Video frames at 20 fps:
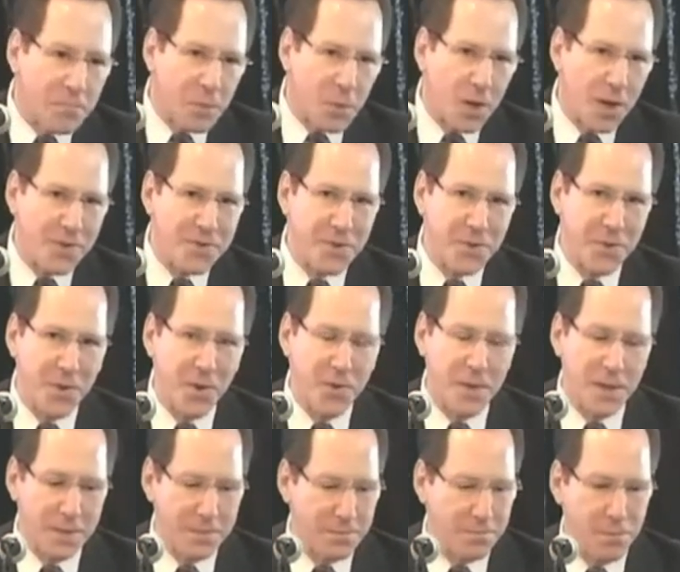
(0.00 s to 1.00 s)
We also know
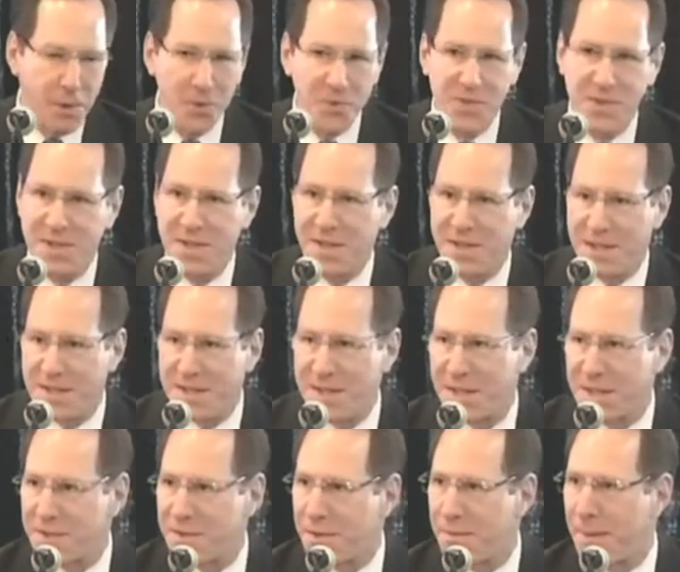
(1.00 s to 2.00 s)
that most
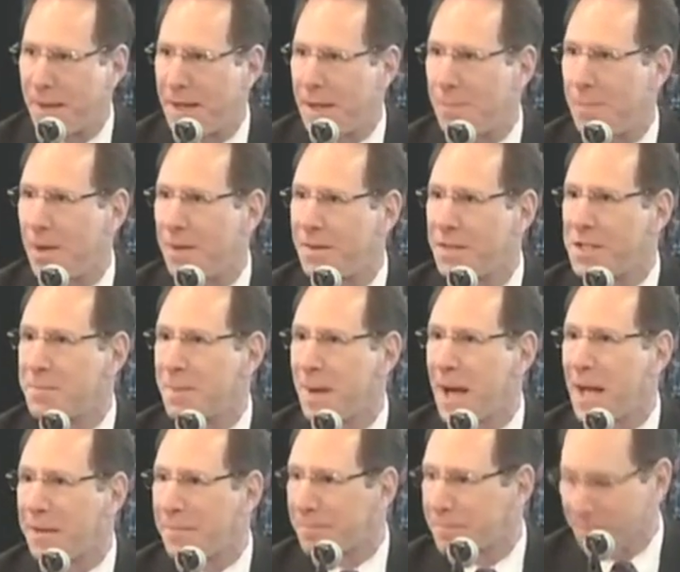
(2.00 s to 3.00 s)
statistics are made up on the
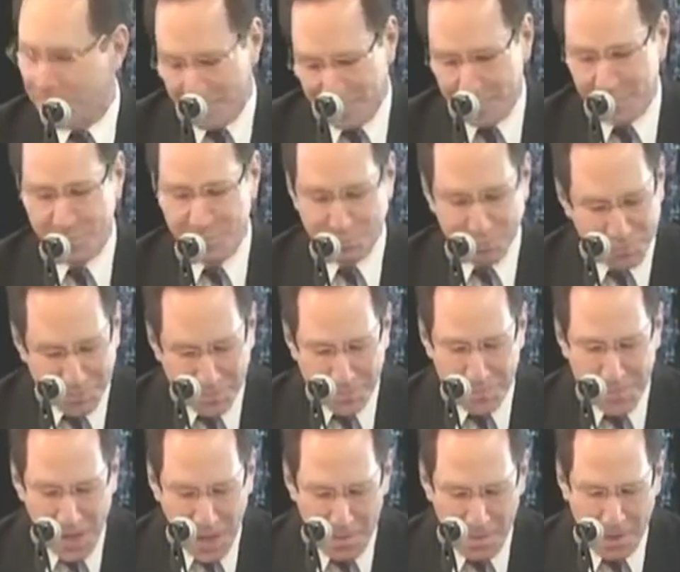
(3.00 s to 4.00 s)
spot.
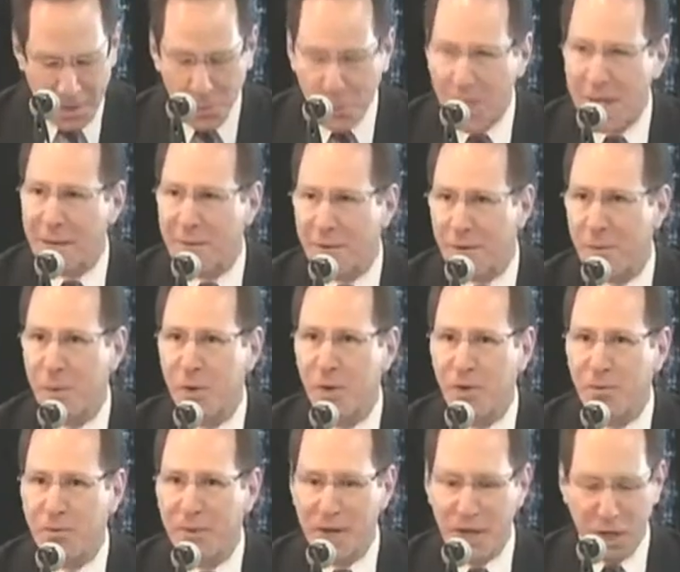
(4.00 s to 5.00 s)
But whatever the
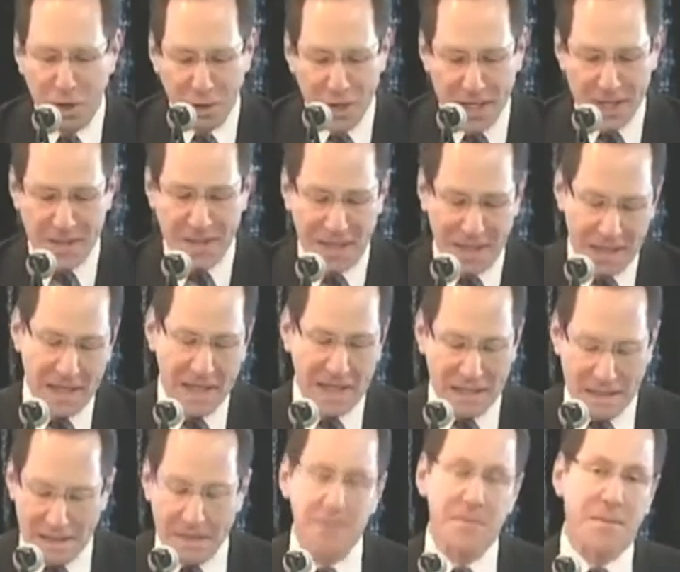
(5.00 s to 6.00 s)
real figure is,
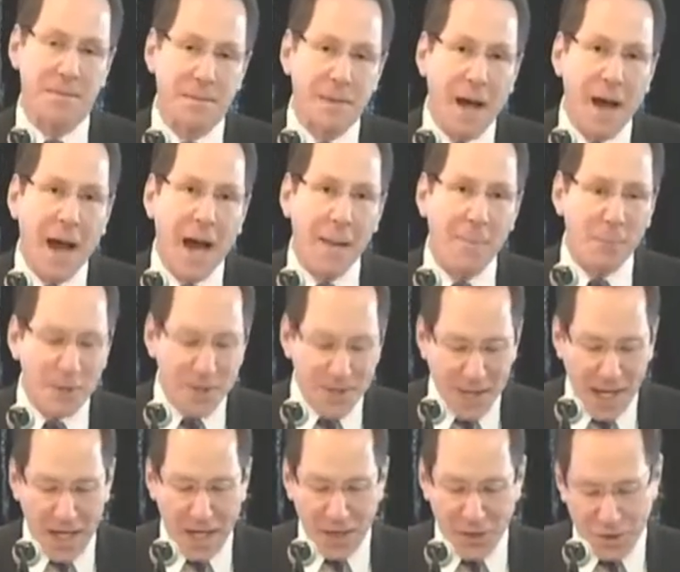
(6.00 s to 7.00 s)
a high
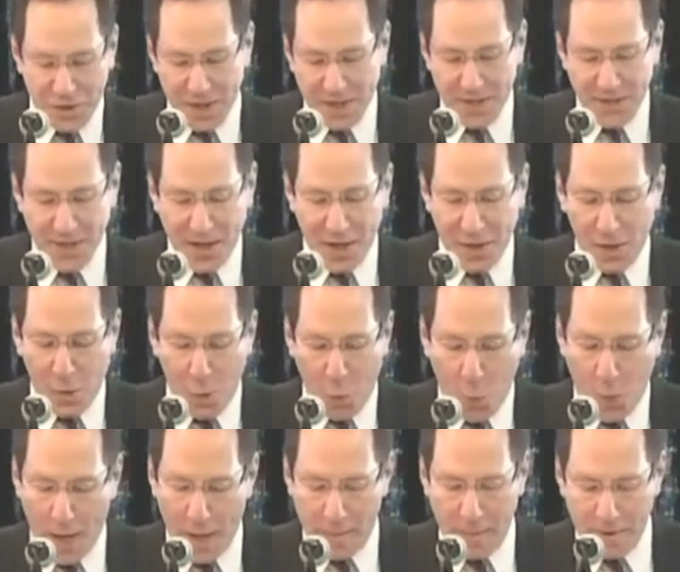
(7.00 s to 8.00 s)
percentage settle
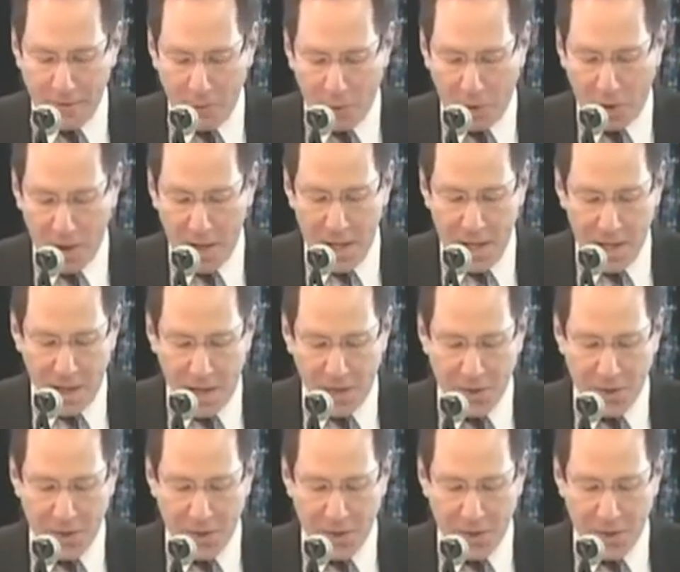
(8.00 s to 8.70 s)
way before.